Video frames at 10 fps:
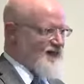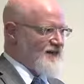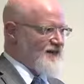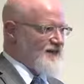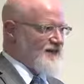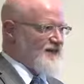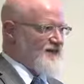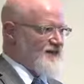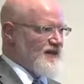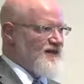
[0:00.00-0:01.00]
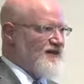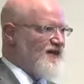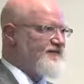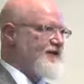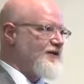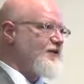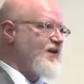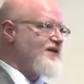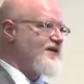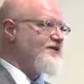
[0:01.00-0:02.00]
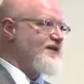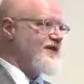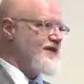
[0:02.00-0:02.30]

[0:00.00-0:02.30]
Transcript: and decipher when something